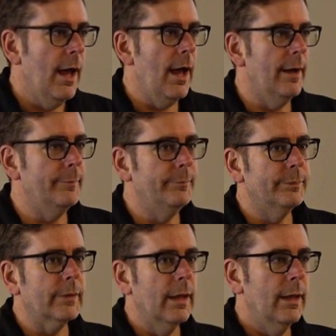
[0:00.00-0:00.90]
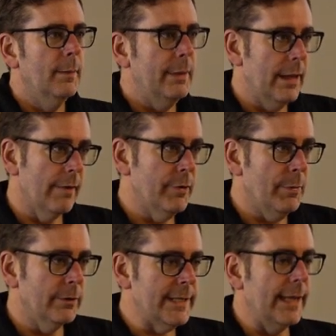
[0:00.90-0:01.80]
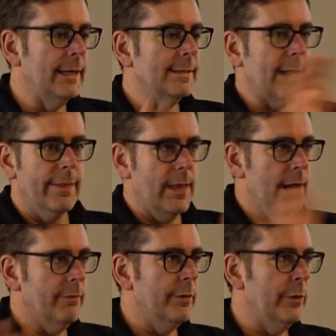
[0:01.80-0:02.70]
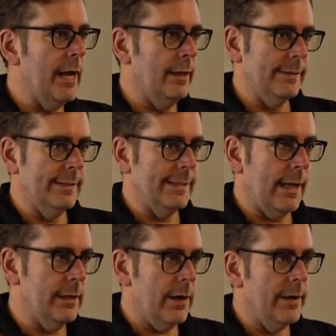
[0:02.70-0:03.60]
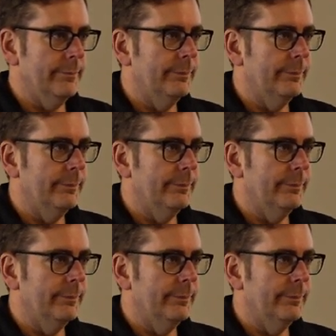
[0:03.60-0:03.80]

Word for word: Um, but you have your protagonist, and then everyone else is secondary.